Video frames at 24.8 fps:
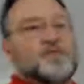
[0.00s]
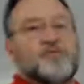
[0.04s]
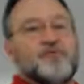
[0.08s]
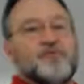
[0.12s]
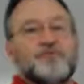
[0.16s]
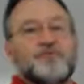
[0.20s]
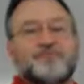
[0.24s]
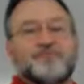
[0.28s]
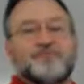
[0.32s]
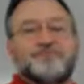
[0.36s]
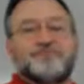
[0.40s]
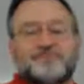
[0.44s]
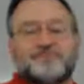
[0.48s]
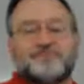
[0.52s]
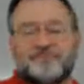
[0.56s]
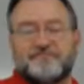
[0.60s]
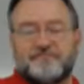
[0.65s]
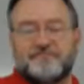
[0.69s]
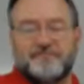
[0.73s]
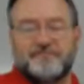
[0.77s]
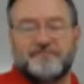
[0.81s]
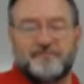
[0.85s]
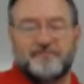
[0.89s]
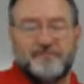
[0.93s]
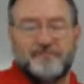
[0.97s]
do one more?
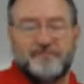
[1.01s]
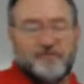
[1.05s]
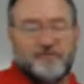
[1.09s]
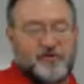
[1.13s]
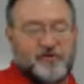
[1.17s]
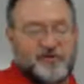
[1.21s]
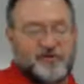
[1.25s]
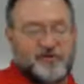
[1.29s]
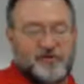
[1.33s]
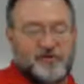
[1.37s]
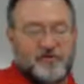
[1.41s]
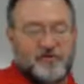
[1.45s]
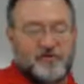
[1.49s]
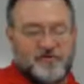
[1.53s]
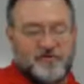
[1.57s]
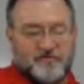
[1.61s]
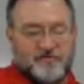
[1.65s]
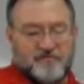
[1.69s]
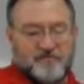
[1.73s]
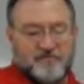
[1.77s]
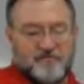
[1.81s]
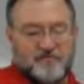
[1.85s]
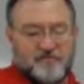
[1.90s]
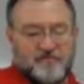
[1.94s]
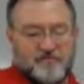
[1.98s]
The book
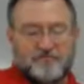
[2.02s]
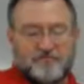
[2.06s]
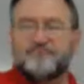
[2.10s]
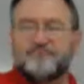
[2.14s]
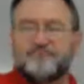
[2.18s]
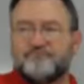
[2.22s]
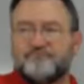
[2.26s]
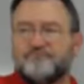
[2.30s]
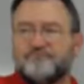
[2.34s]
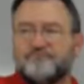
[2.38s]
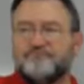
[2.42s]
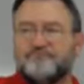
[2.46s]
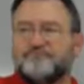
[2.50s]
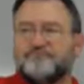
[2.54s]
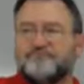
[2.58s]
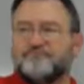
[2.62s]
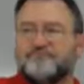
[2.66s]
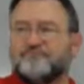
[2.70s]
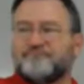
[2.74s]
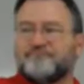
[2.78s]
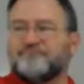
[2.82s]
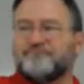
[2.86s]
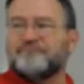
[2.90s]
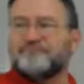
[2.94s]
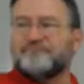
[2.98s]
does.
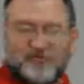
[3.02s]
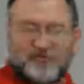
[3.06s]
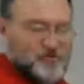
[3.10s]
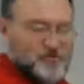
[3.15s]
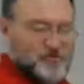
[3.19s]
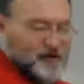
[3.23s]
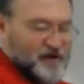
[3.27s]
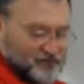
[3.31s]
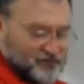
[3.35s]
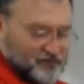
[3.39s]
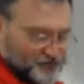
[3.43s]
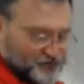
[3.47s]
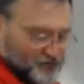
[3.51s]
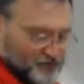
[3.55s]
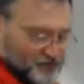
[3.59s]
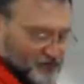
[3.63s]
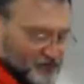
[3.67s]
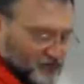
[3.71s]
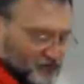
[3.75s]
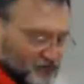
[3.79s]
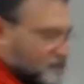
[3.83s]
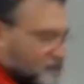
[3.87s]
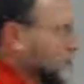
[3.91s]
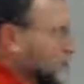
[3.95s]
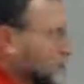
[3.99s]
Let's go ahead.
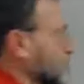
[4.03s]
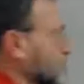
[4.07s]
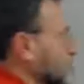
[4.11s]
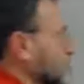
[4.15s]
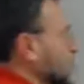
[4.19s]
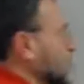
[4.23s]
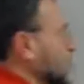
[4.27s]
From